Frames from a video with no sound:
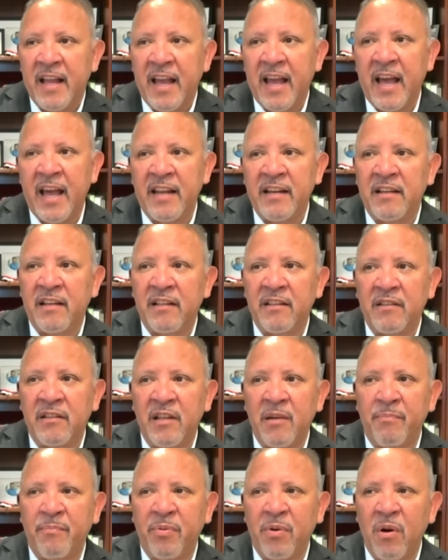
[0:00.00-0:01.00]
And
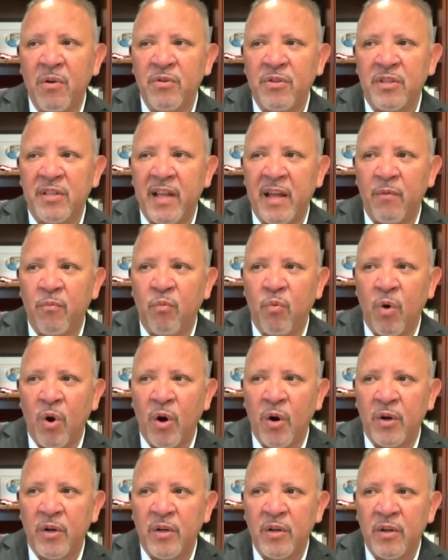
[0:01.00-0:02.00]
the approach that
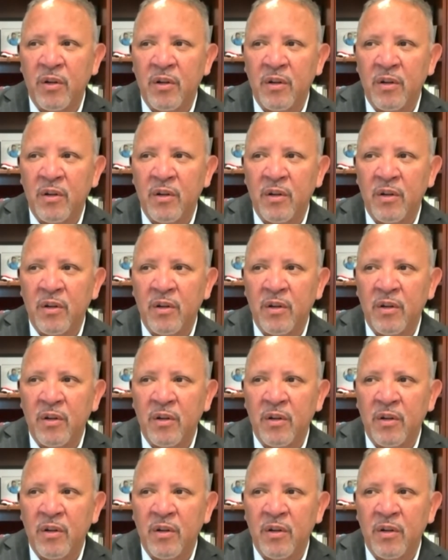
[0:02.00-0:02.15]
worked